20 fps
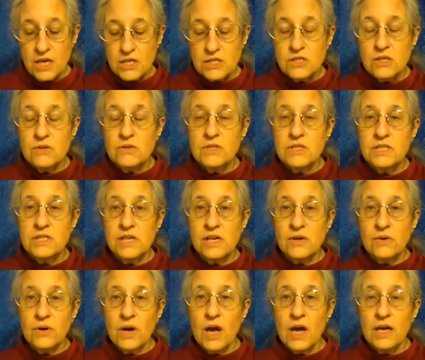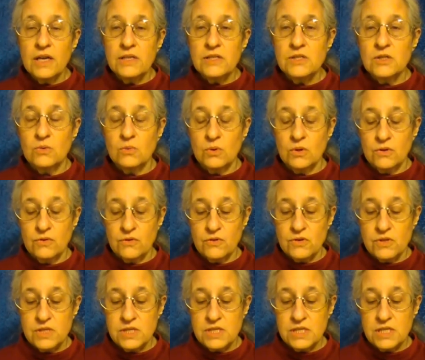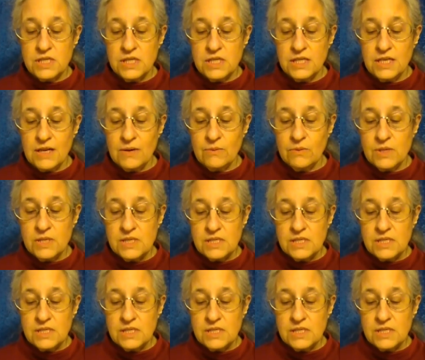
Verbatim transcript: So zera is the word for seed, and we